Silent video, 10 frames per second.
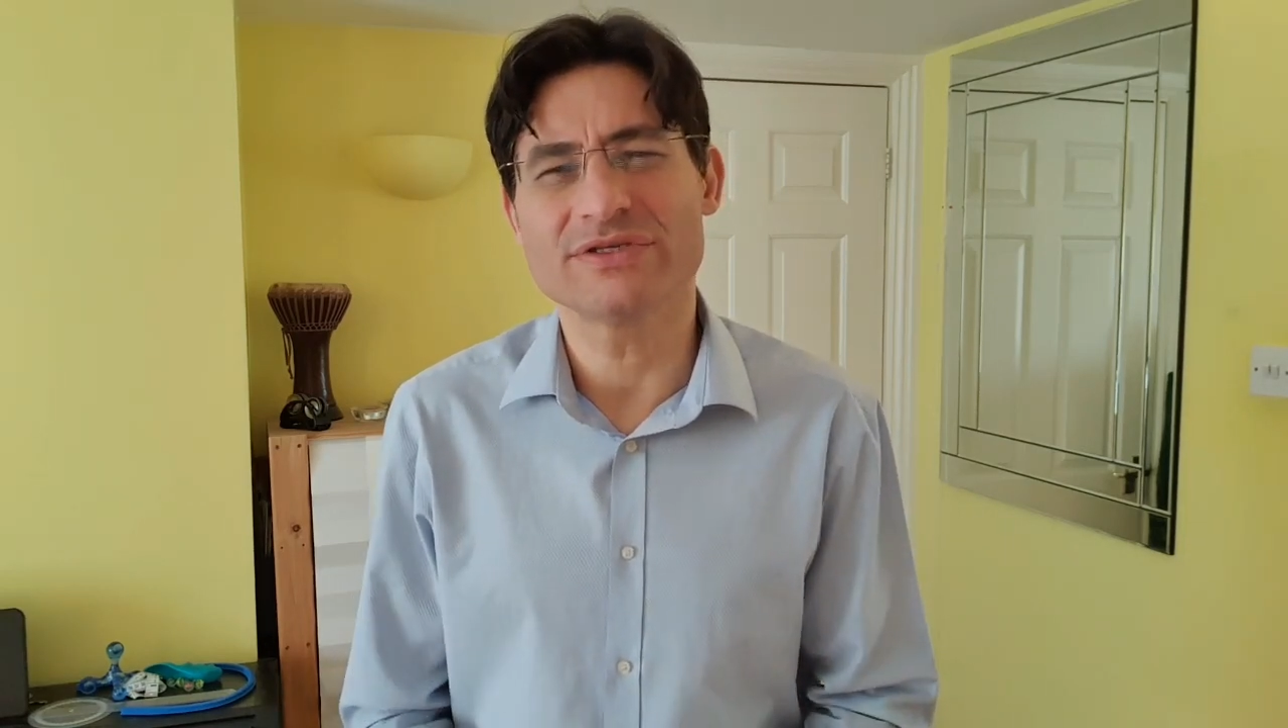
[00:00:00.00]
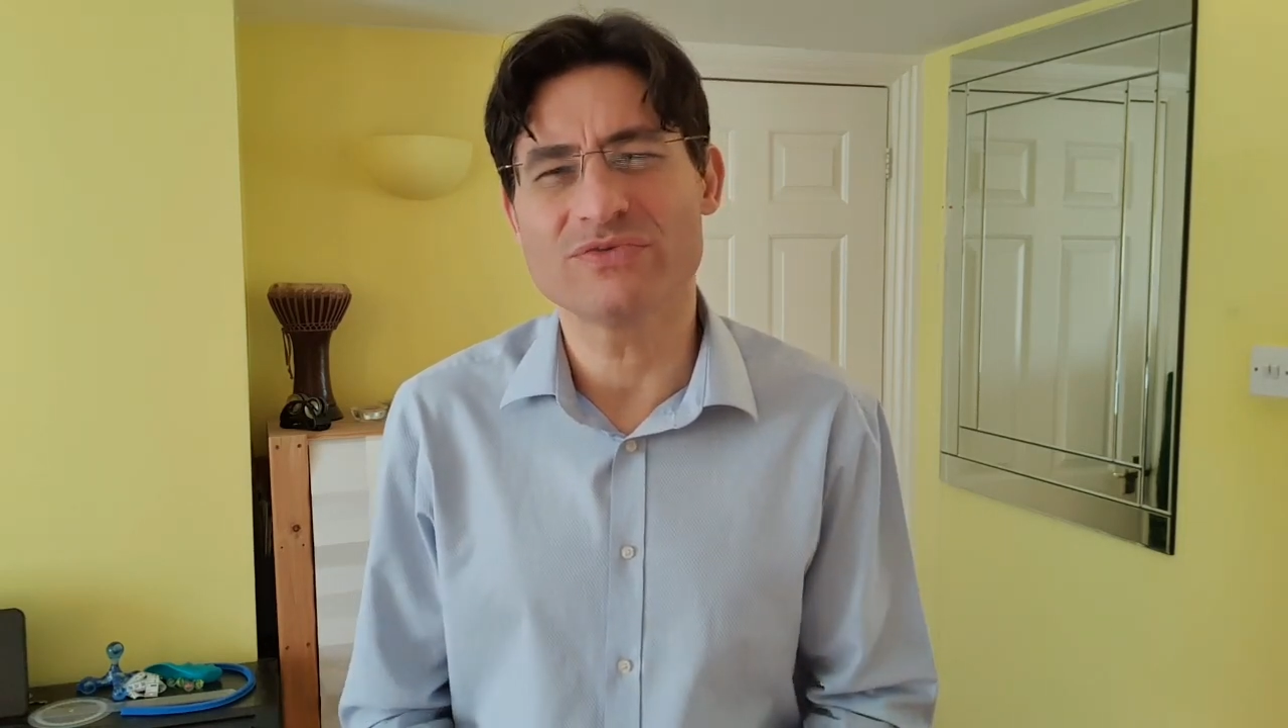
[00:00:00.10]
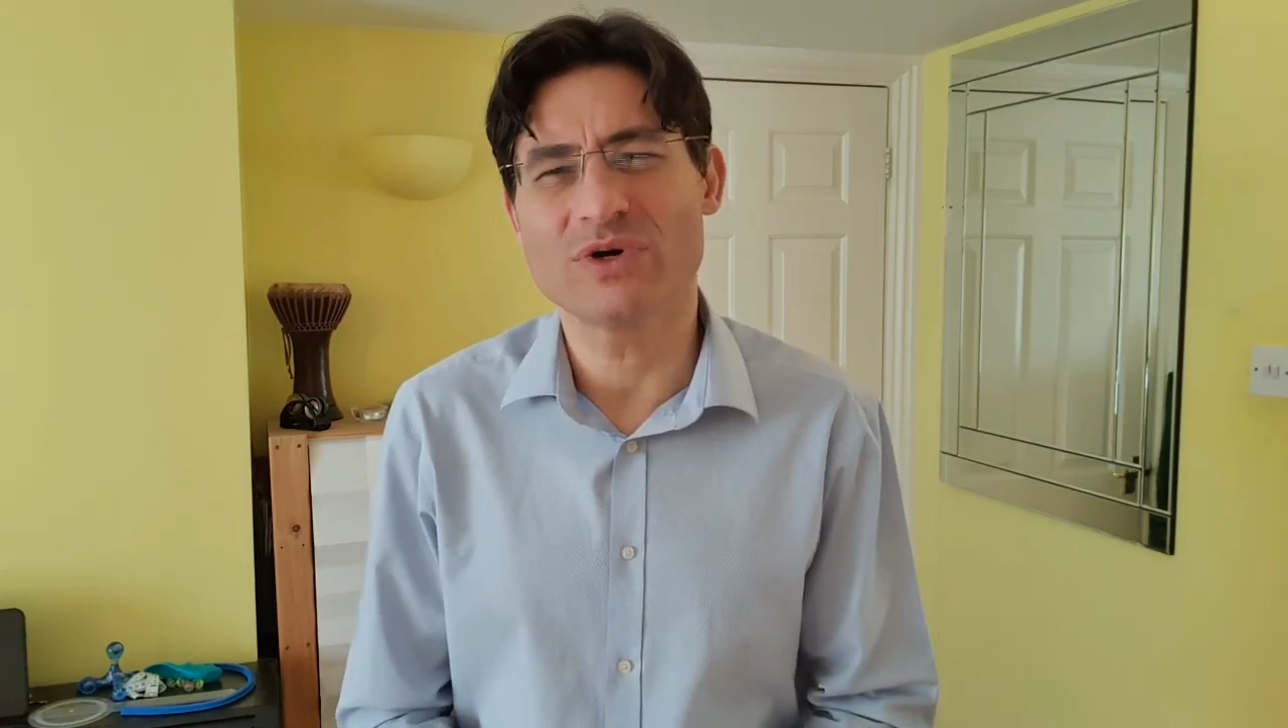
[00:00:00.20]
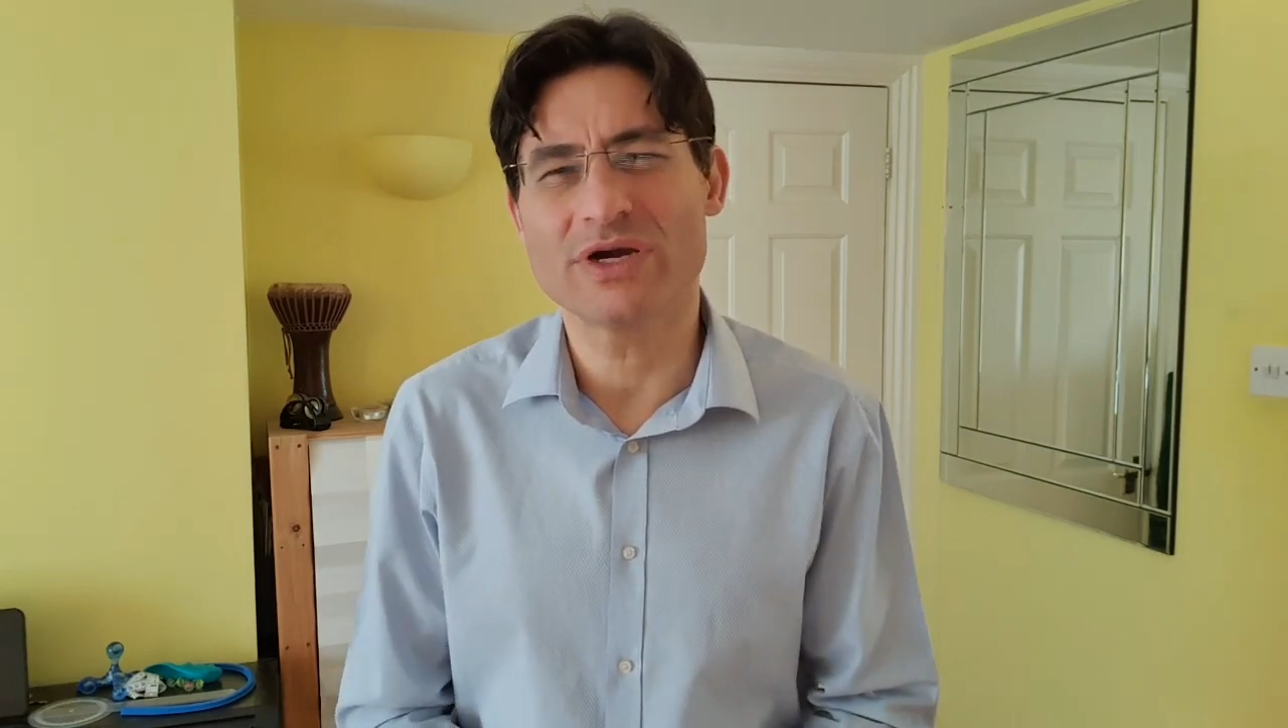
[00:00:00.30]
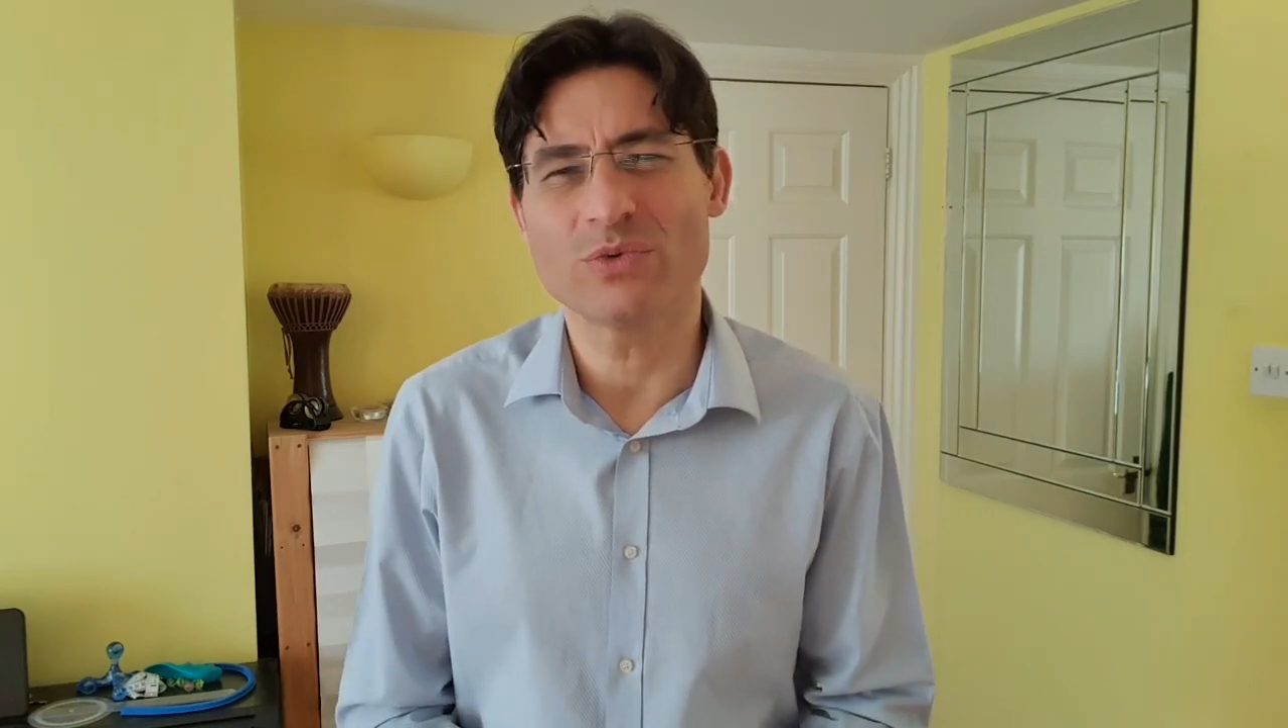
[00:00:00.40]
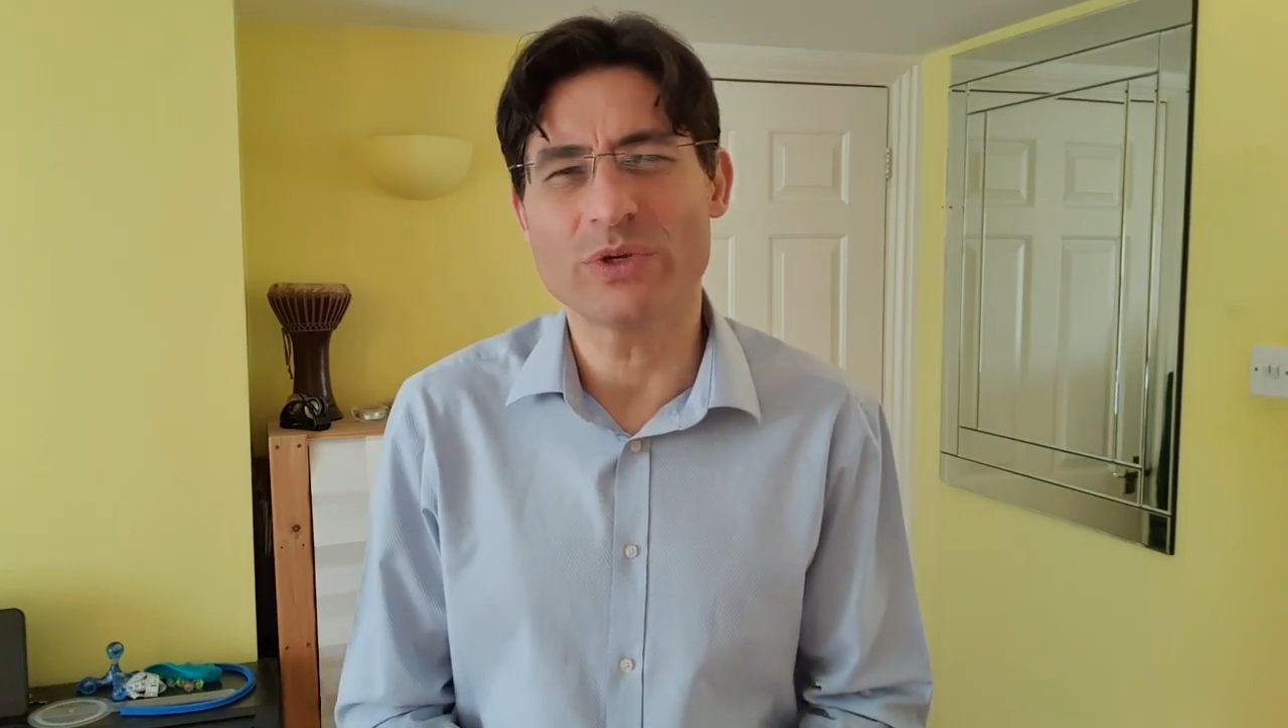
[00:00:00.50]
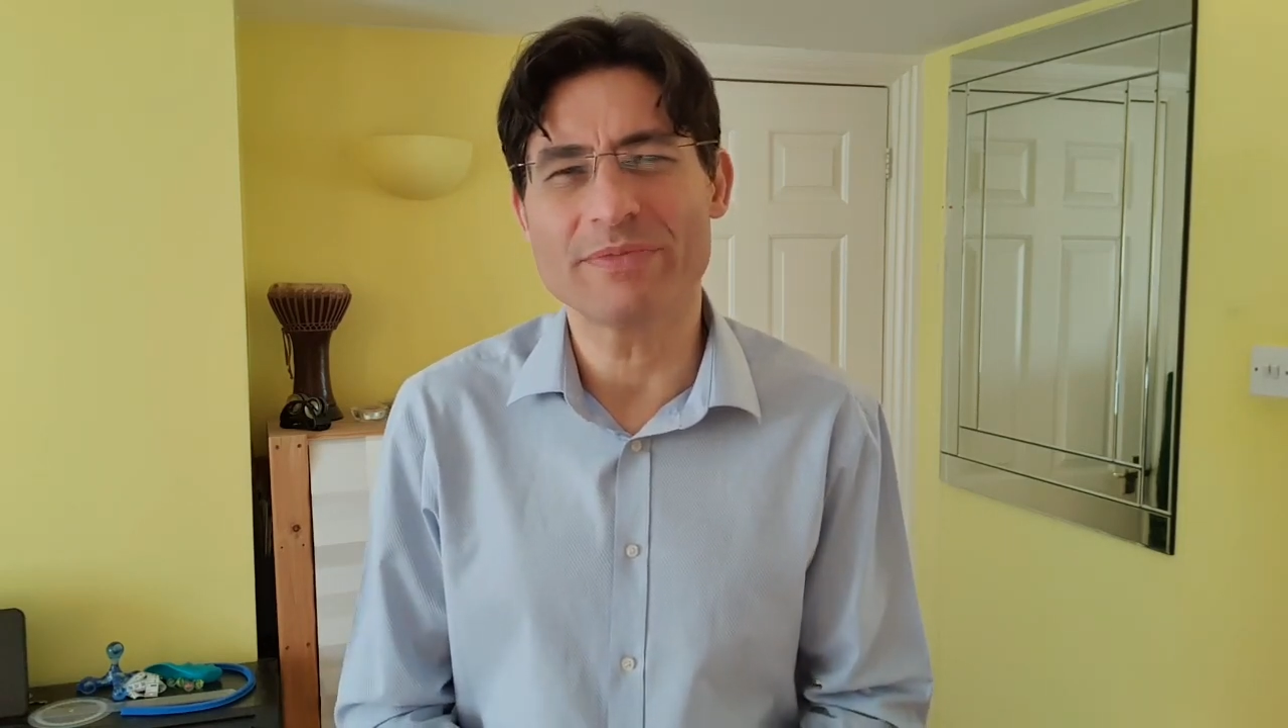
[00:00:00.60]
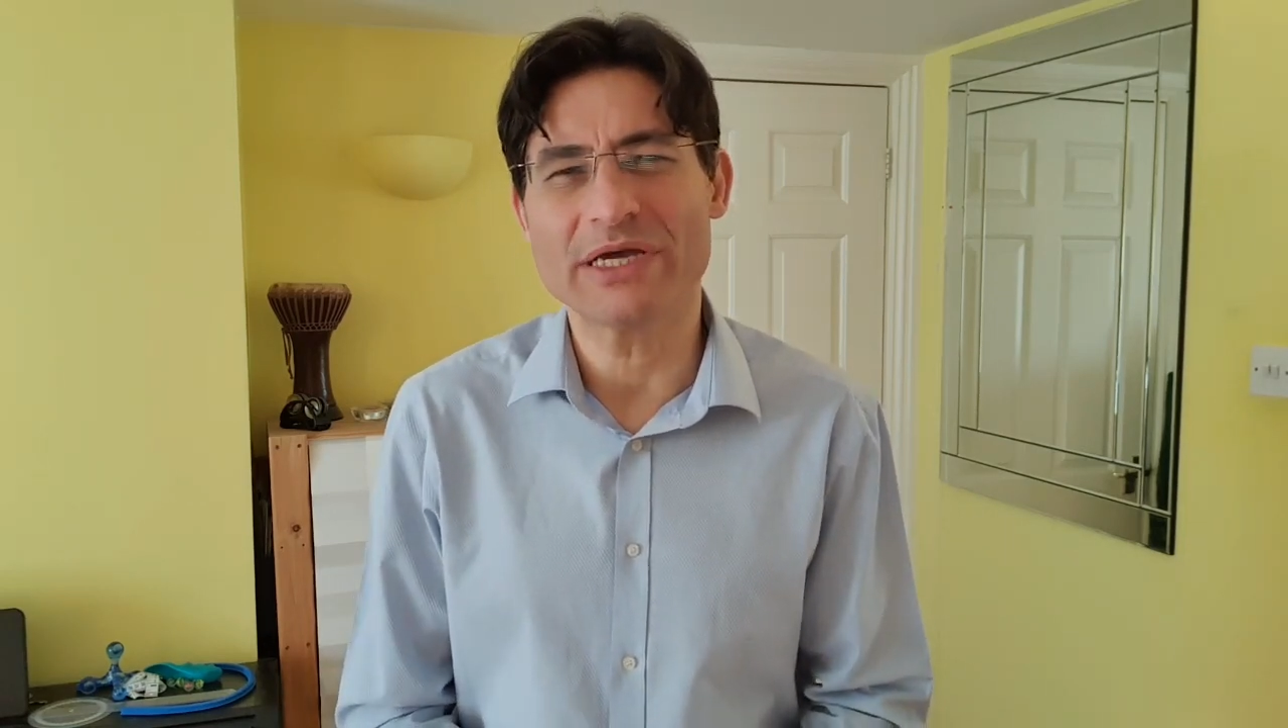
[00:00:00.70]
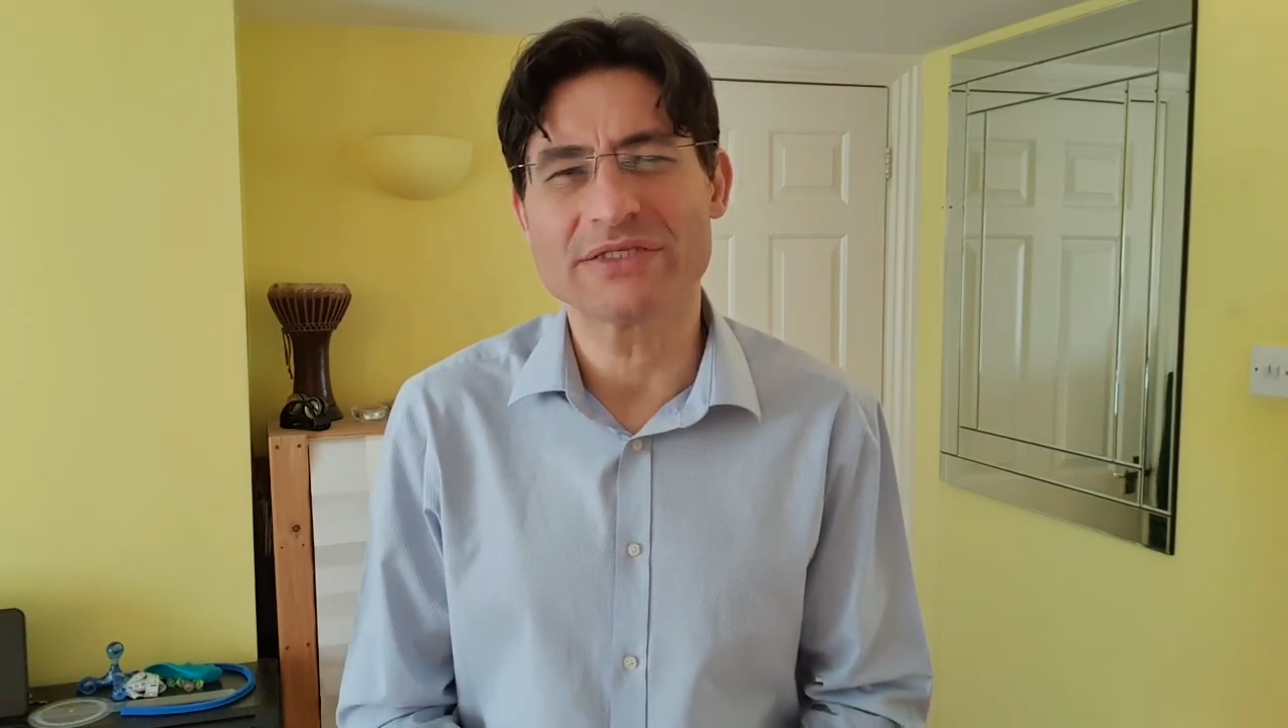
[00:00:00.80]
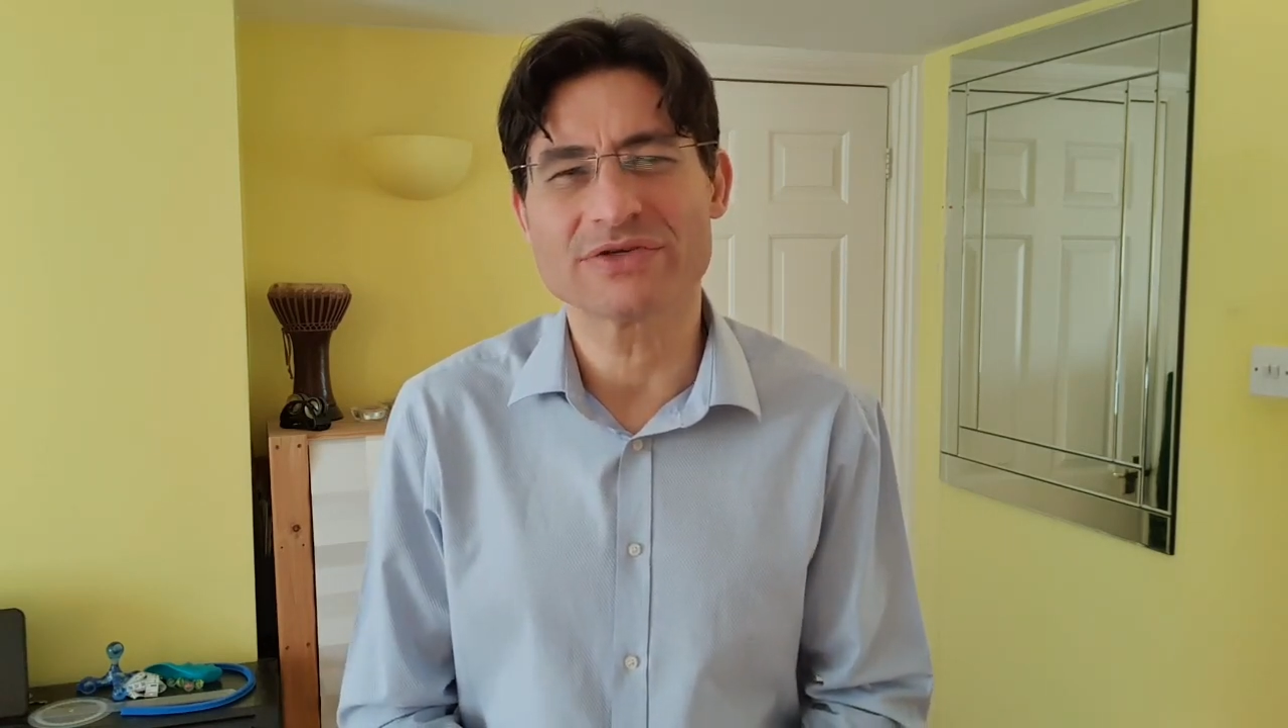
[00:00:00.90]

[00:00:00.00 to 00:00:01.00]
of why we might